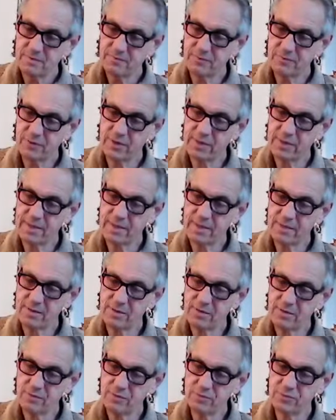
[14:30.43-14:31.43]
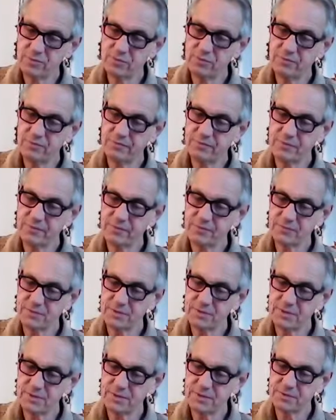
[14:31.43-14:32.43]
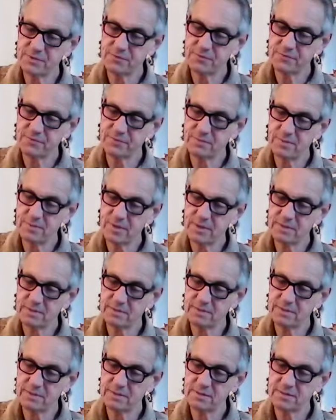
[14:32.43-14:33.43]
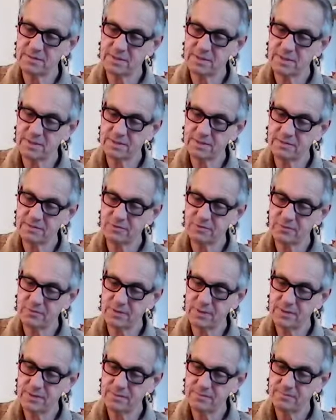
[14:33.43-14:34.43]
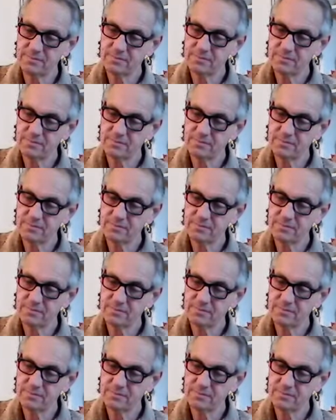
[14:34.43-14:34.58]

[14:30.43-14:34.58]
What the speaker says: for he can go to the frontiers of the mind intellectually,